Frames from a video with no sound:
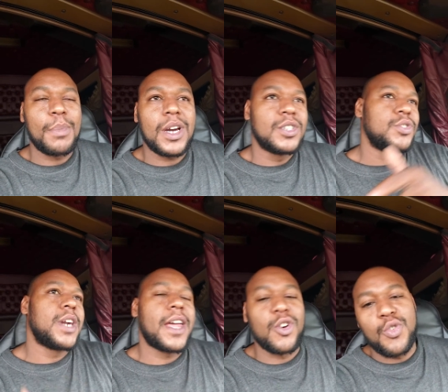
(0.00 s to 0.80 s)
because you
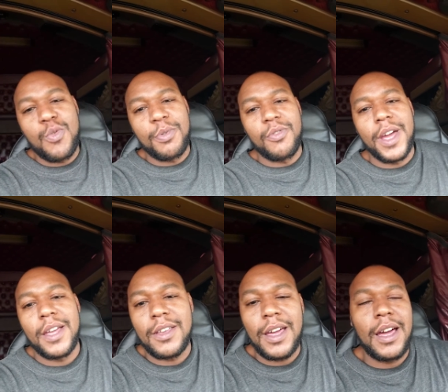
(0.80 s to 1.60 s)
got a group
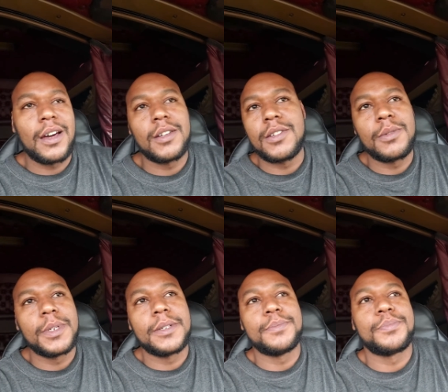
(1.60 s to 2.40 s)
around you. I don't know,
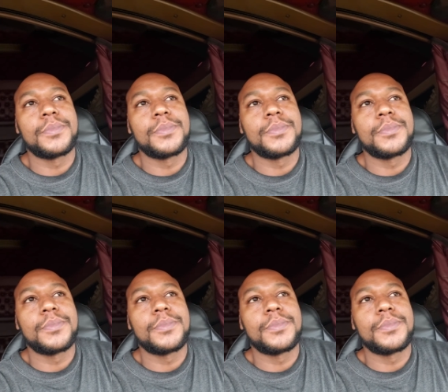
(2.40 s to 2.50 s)
man.